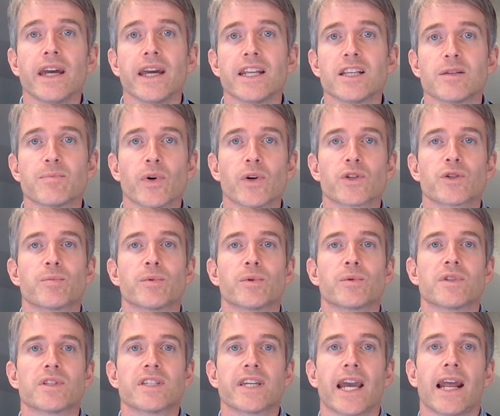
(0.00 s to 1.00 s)
it is possible
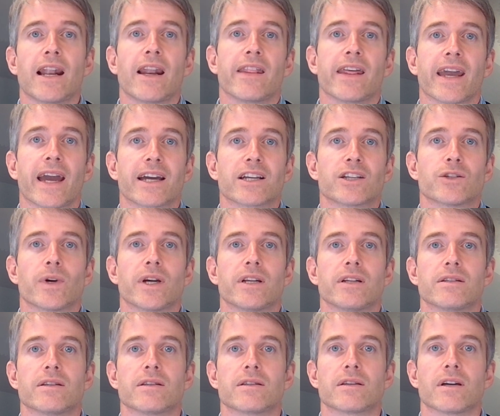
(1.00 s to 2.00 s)
to tailor the
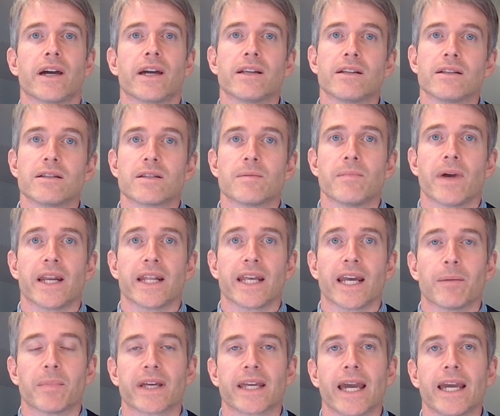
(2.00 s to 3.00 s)
actuator design to many
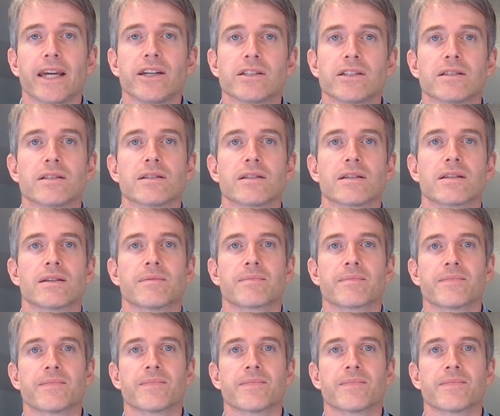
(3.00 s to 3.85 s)
applications.